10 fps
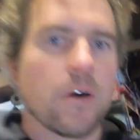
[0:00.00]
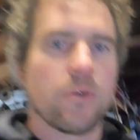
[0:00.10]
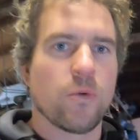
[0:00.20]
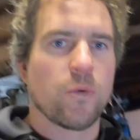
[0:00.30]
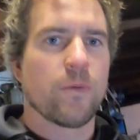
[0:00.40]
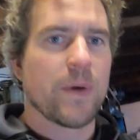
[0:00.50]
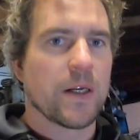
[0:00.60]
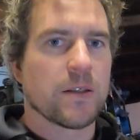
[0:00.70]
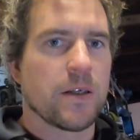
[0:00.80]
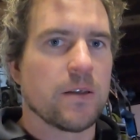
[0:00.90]
I thought it would
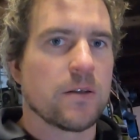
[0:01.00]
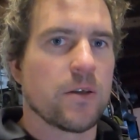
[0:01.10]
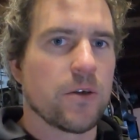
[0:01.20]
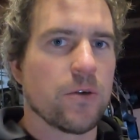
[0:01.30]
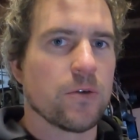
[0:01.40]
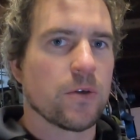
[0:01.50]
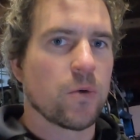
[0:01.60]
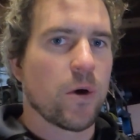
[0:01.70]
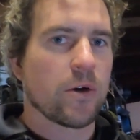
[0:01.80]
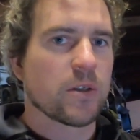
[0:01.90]
make sense to use a
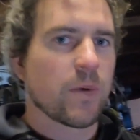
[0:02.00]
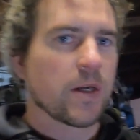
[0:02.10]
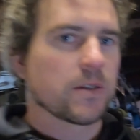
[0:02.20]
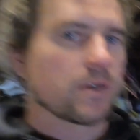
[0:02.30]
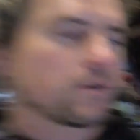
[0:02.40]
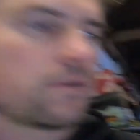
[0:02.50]
Toyota spacer